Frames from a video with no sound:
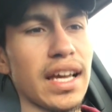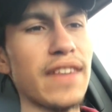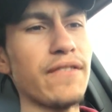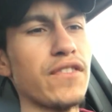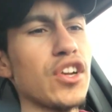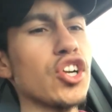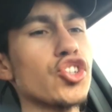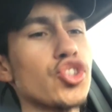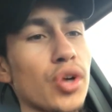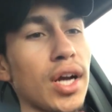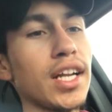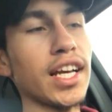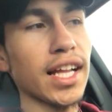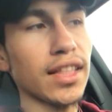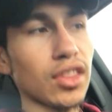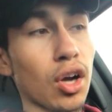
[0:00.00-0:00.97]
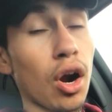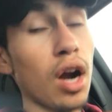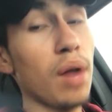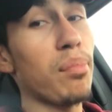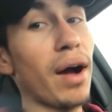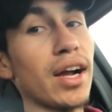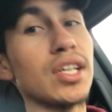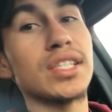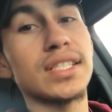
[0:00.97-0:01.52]
if you're trying to get the car
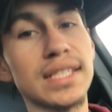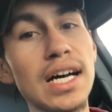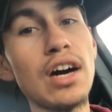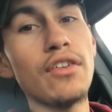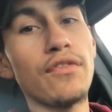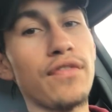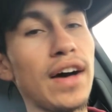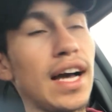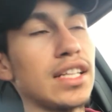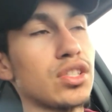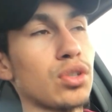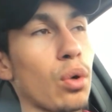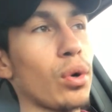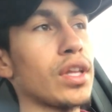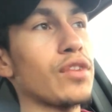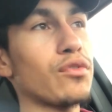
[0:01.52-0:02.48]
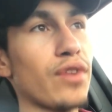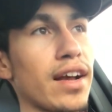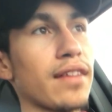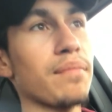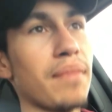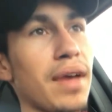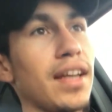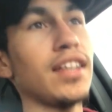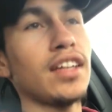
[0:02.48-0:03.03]
by yourself, I totally
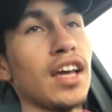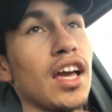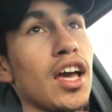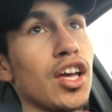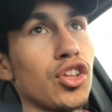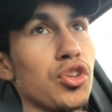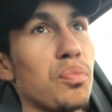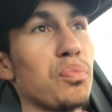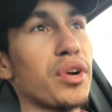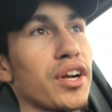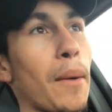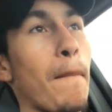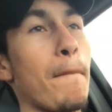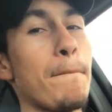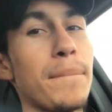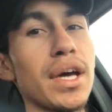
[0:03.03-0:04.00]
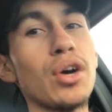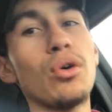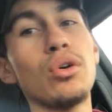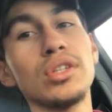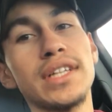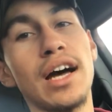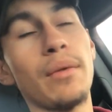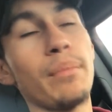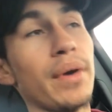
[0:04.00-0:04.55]
recommend you bring a big
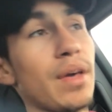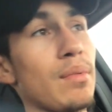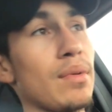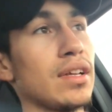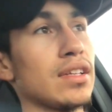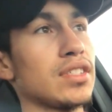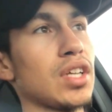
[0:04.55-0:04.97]
old down payment.